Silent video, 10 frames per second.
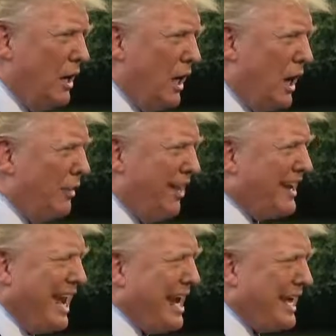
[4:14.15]
Uh, they
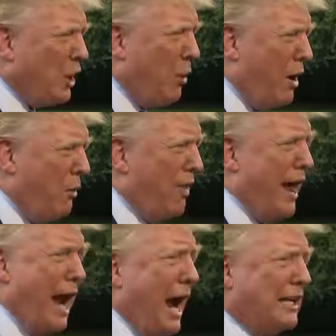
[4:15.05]
can't get away with
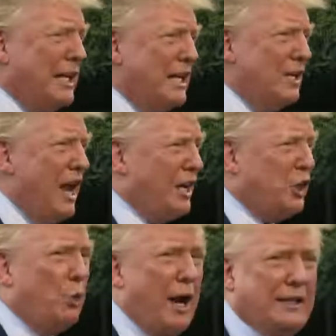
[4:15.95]
that act. Not
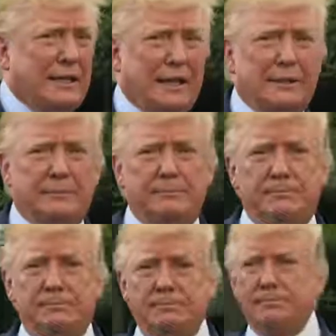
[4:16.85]
the right
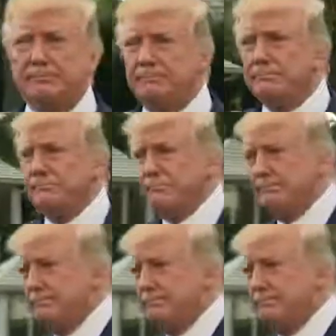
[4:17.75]
thing.